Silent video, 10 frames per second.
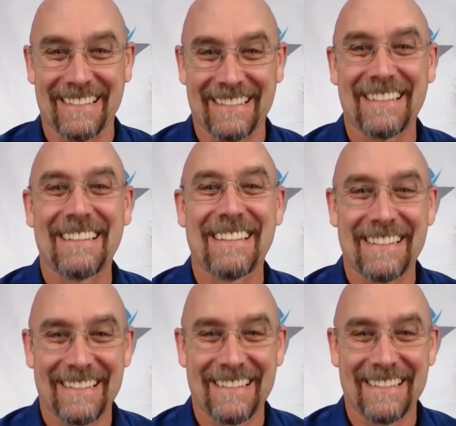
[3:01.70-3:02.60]

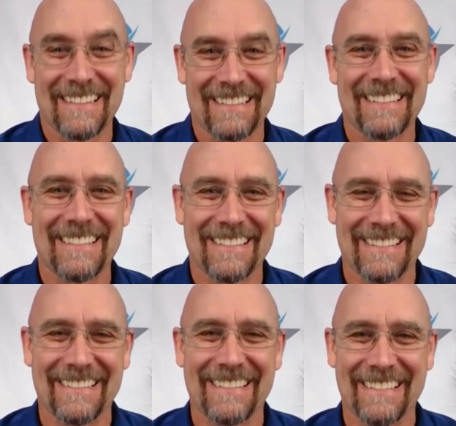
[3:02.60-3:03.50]

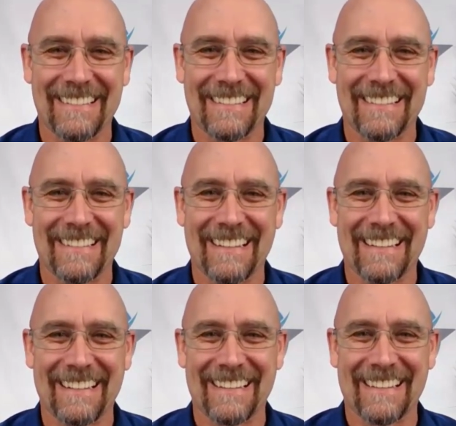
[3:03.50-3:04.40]

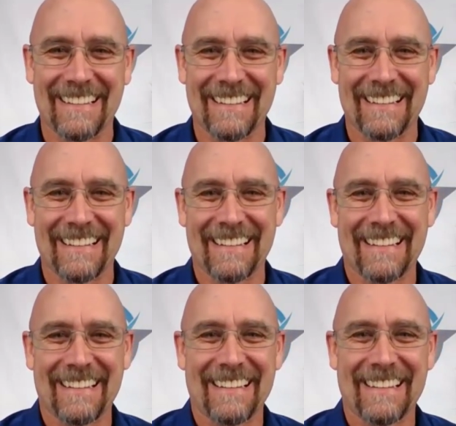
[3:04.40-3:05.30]

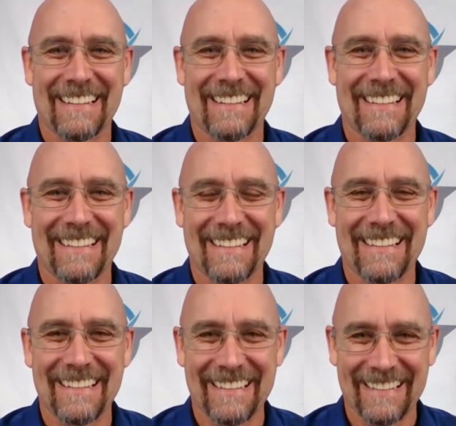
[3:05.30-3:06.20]

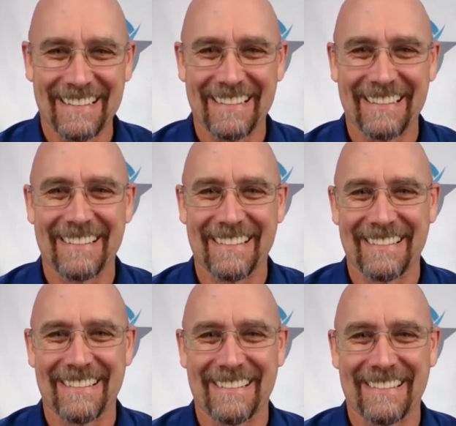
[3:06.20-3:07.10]

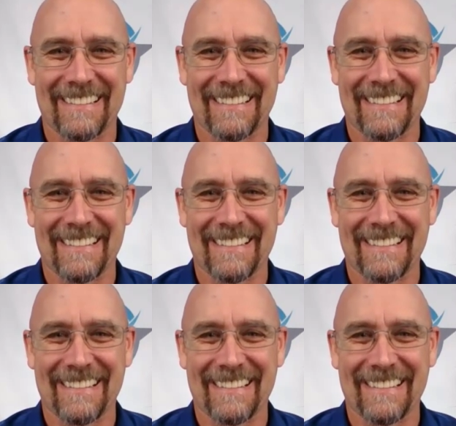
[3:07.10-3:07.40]
(not speaking)